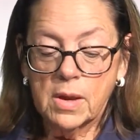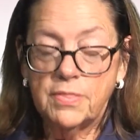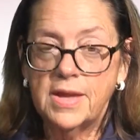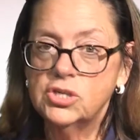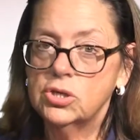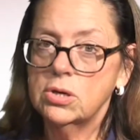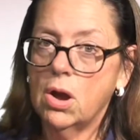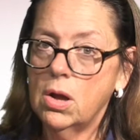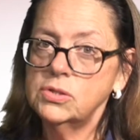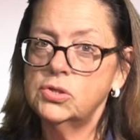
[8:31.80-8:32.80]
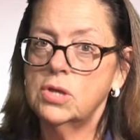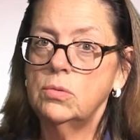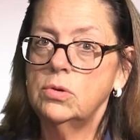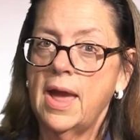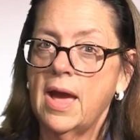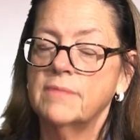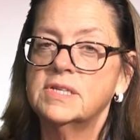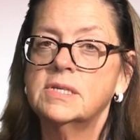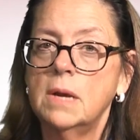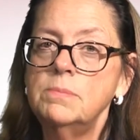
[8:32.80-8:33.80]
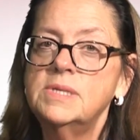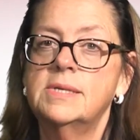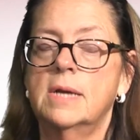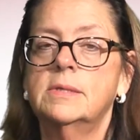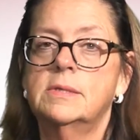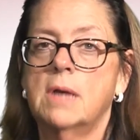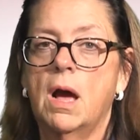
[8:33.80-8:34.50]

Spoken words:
They should also have some sense